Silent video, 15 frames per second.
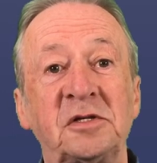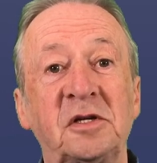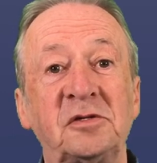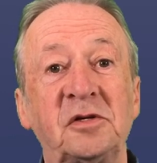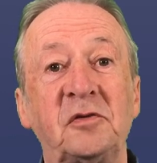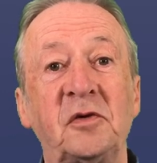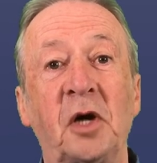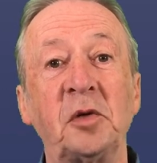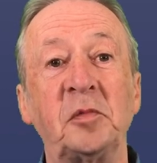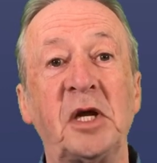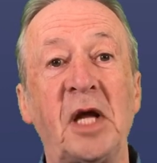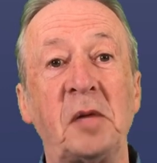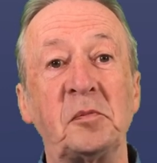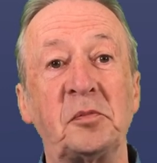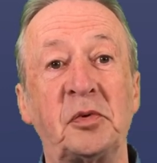as a Roman
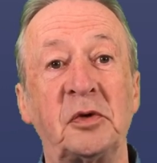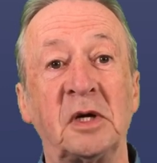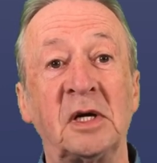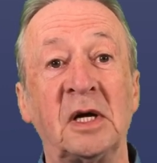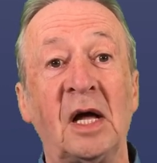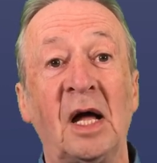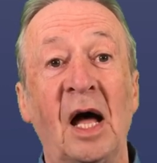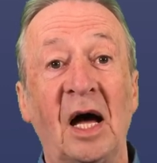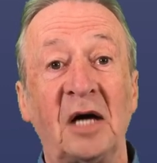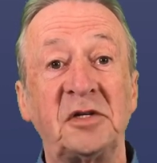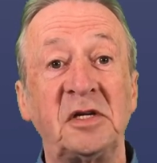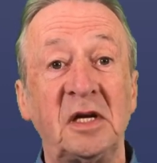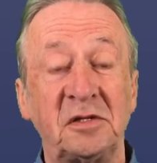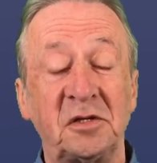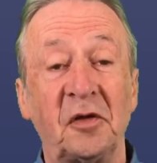emperor, as he
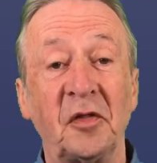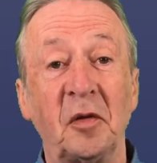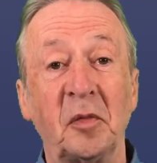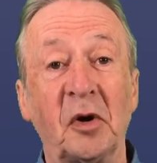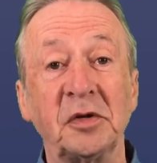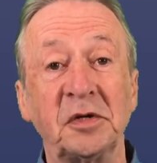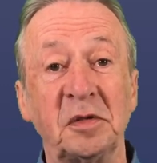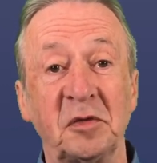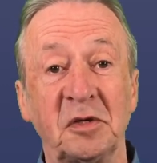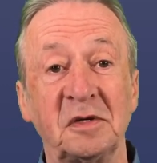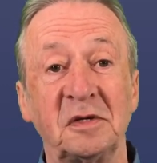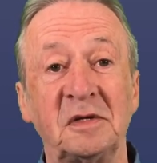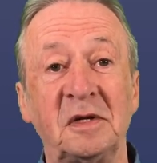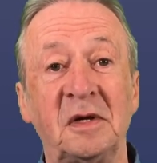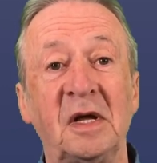is on the
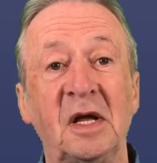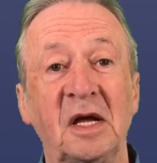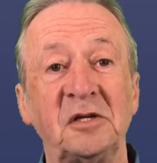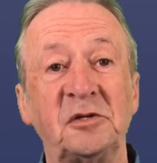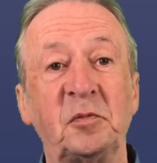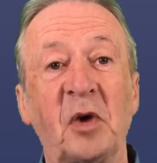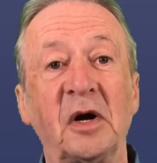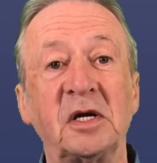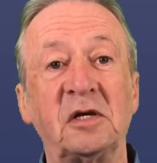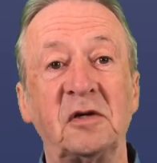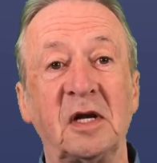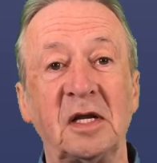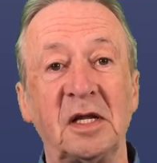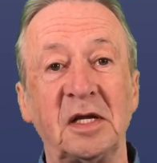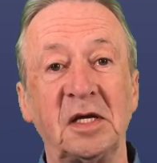monument, is by
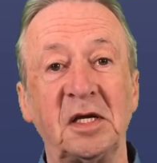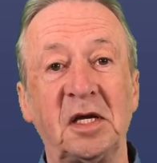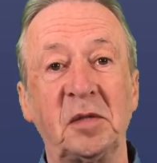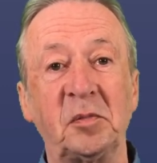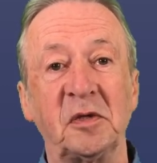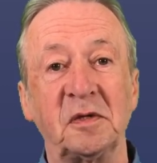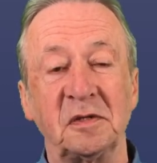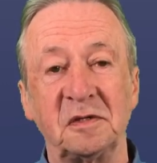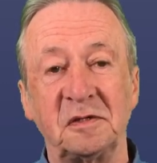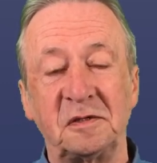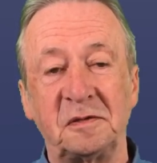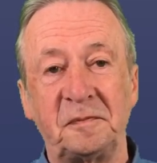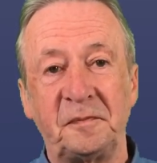Grinling Gibbons.